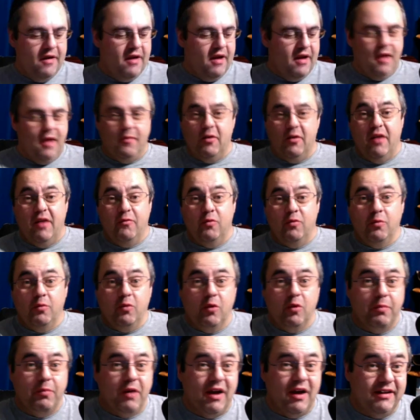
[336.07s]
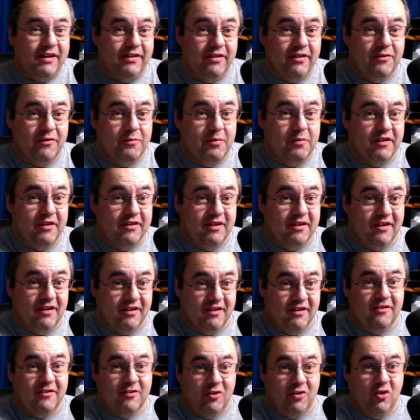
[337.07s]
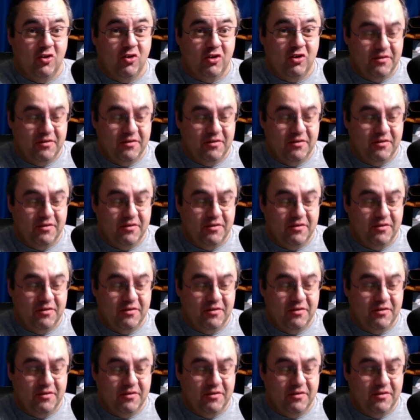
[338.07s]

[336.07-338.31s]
I'll have one more bite of this biscuit. It's good.